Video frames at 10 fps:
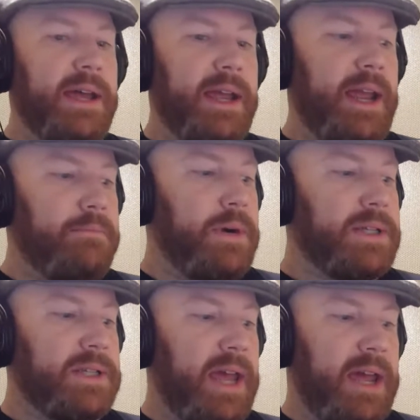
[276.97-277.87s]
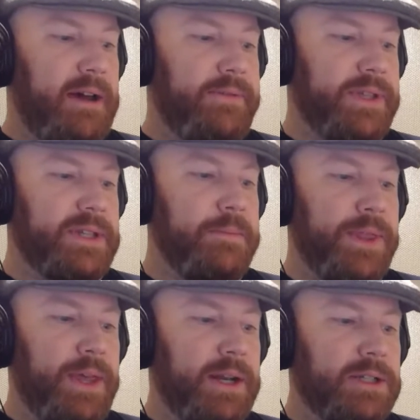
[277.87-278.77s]
It must have the
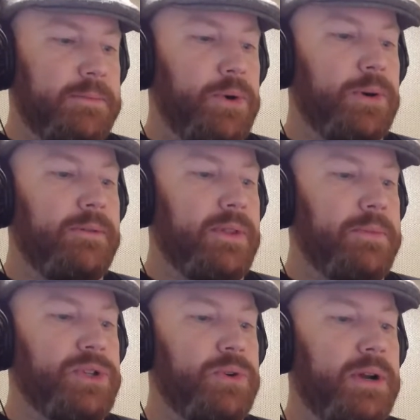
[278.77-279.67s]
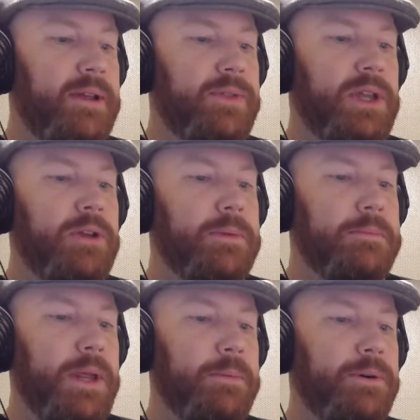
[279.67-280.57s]
sympathetic support of the majority of the Cuban
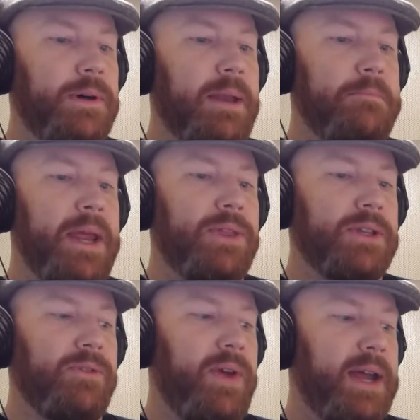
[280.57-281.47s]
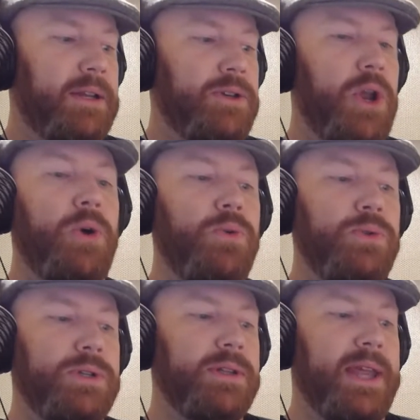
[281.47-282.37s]
people and make this fact known
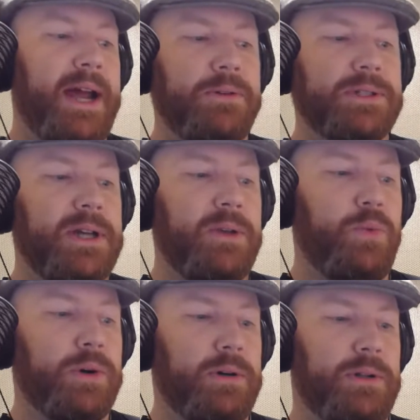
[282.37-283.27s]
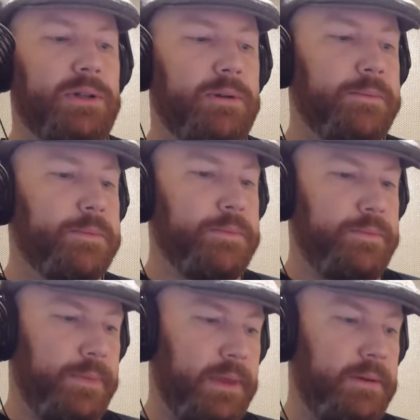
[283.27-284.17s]
to the outside world.
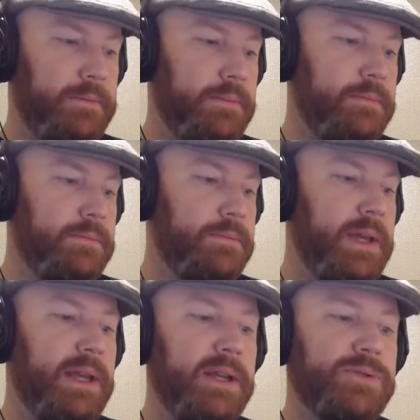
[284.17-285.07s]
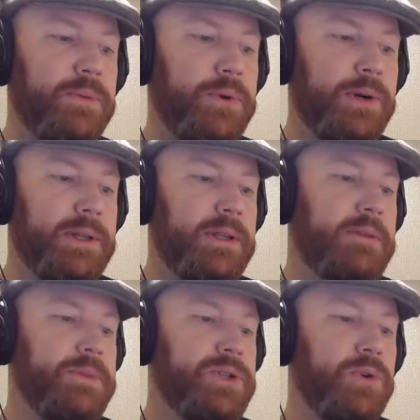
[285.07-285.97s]
It is reported that the
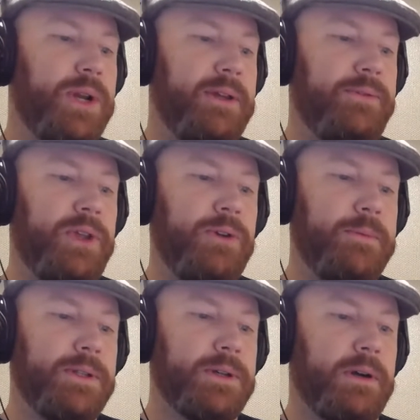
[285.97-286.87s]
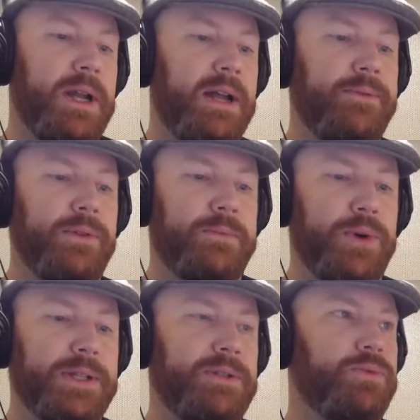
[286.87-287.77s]
majority of Cubans are not for the
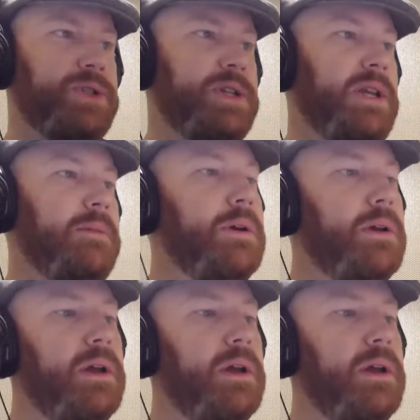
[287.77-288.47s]
present regime,